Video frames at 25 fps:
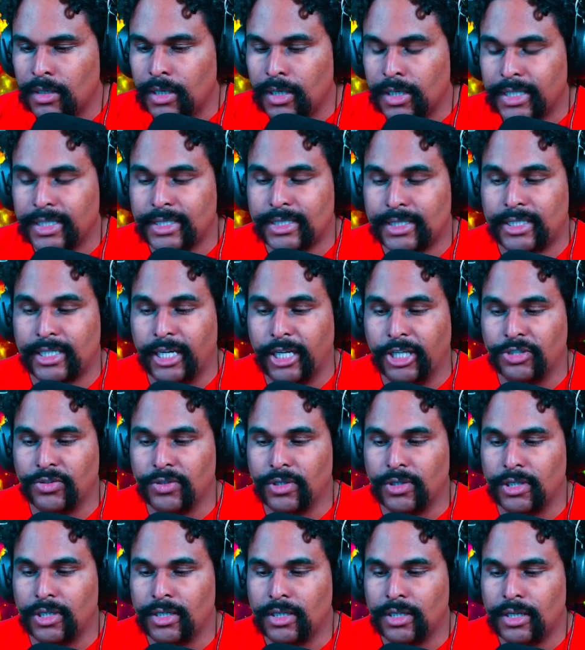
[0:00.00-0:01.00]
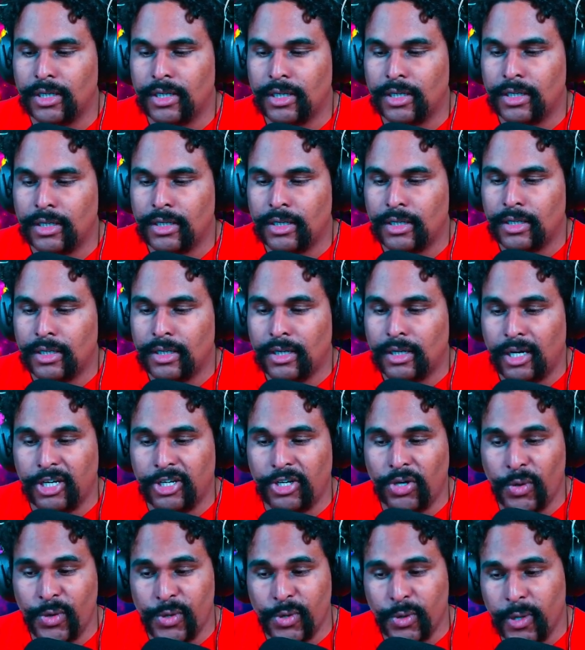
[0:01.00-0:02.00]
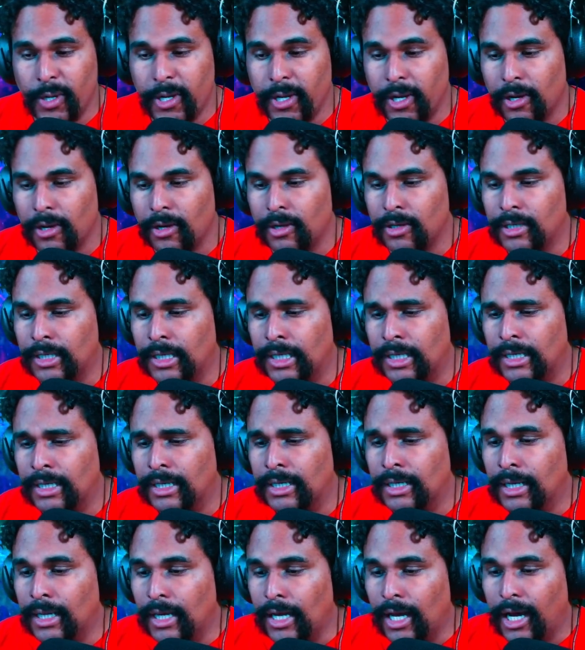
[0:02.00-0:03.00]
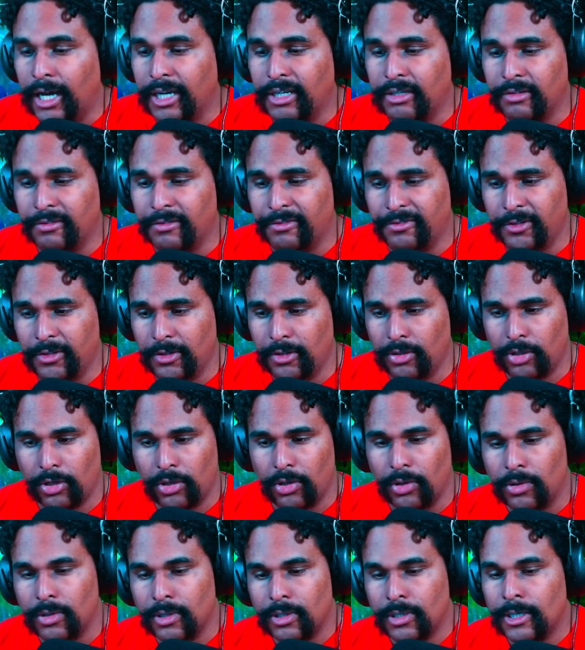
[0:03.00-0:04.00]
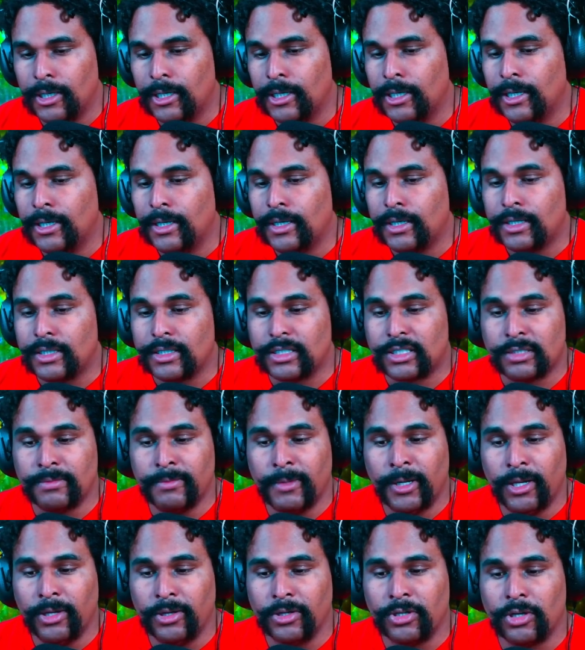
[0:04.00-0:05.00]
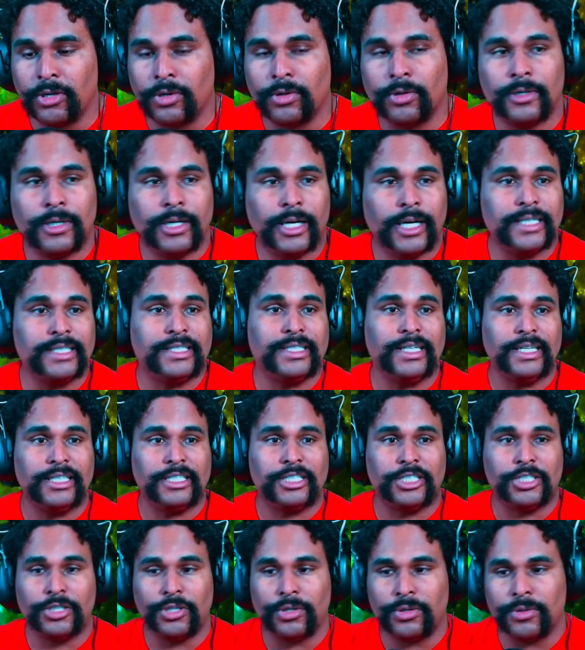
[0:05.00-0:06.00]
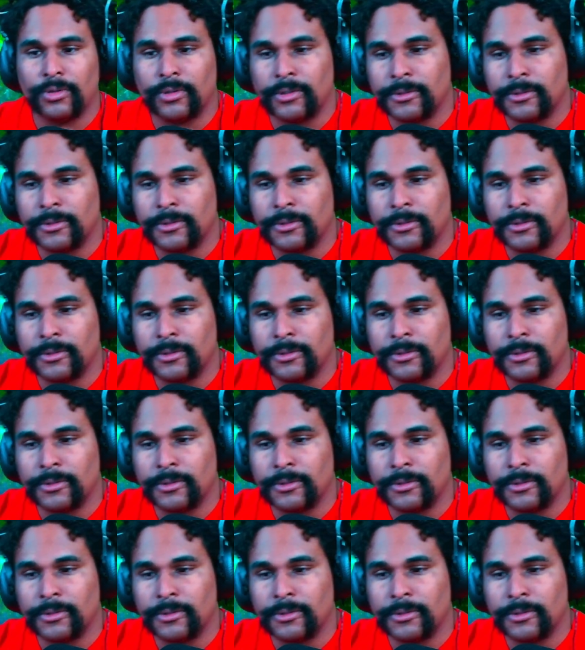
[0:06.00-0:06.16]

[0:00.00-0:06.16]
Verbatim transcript: Cassandra, I know you're here. I can feel you. I smell you. I taste you.